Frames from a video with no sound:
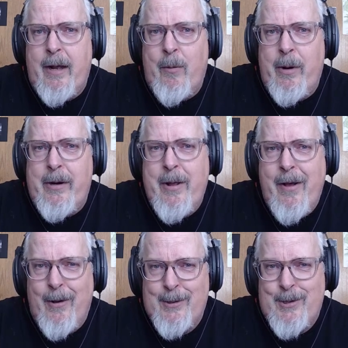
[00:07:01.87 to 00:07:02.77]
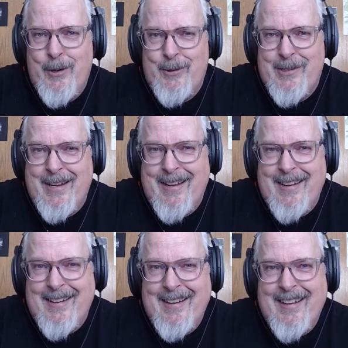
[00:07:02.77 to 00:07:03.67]
I wanted to also
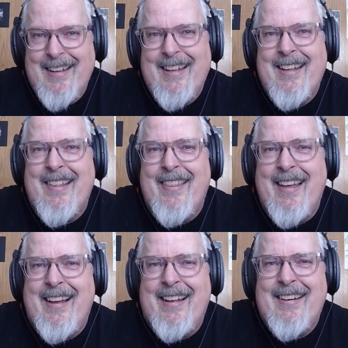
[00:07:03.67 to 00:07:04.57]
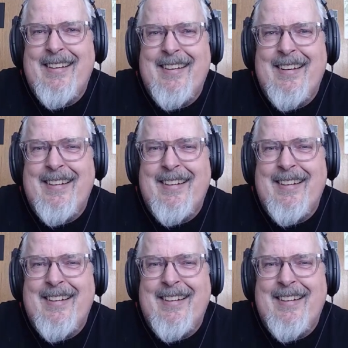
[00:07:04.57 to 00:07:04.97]
say that